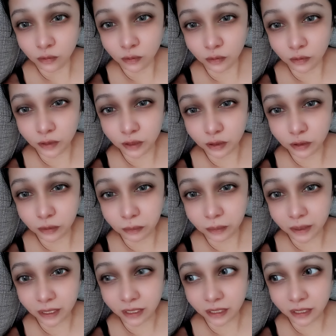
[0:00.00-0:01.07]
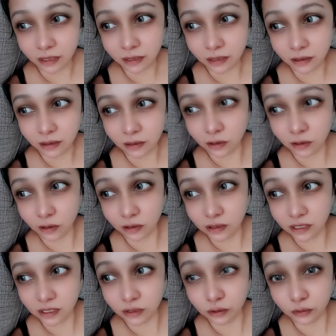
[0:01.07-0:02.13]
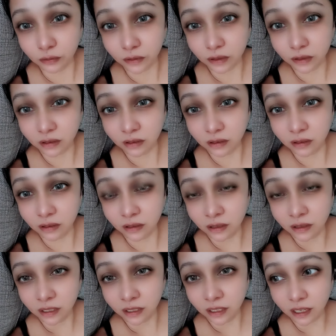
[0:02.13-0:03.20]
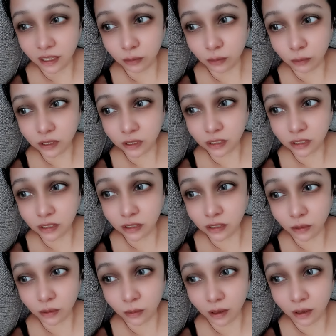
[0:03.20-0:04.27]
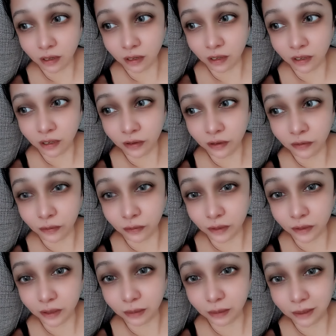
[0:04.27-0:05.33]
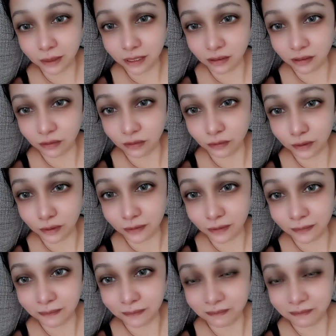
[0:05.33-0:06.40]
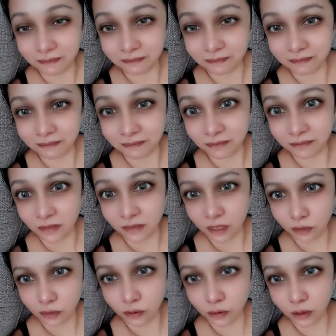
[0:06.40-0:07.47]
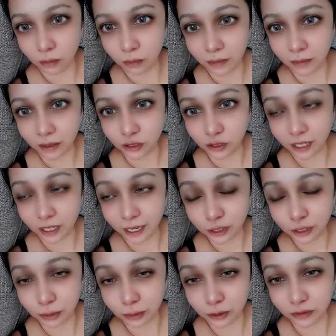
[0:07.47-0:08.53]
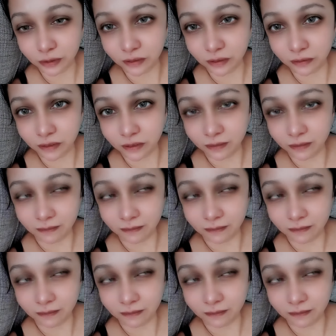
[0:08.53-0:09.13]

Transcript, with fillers: for it to be not silver and wasn't so high for it to be silver. If you could my catch my drift.